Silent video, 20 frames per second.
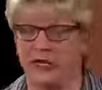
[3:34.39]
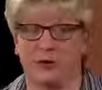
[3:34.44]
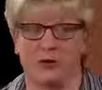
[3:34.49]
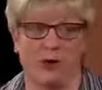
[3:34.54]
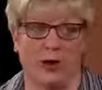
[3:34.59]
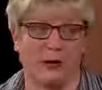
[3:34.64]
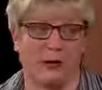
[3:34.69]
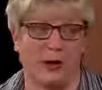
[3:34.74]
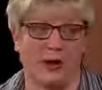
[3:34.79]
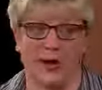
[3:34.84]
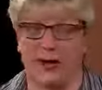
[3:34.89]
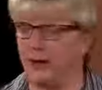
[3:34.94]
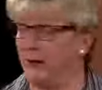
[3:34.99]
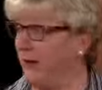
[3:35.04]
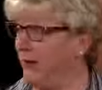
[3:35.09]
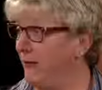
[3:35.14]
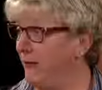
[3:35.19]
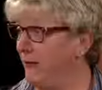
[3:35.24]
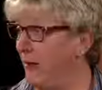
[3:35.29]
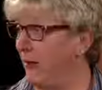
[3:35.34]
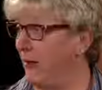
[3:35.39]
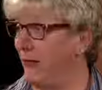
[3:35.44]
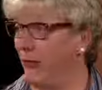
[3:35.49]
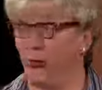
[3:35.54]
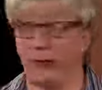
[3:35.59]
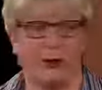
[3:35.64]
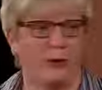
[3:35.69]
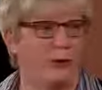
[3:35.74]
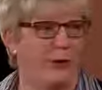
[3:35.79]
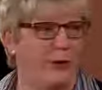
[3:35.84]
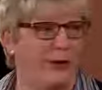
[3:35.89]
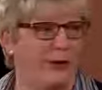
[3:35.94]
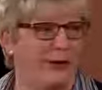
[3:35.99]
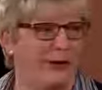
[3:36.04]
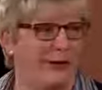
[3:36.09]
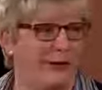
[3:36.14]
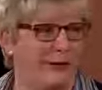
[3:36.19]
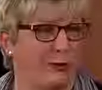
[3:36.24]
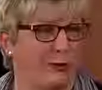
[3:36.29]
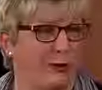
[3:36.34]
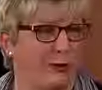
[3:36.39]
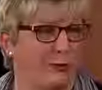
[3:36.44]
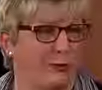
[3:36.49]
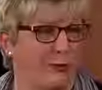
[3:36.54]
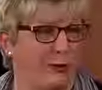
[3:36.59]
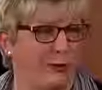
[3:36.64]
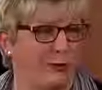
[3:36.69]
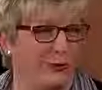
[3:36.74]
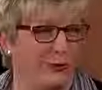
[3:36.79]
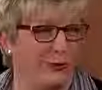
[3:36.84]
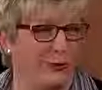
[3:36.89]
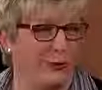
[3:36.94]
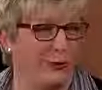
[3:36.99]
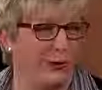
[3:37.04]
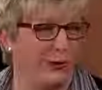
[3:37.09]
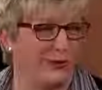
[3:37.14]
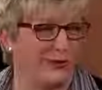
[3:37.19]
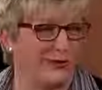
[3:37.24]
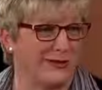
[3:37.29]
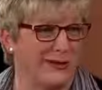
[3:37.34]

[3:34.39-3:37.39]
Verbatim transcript: It's one man, about 40 women, and three or four little boys.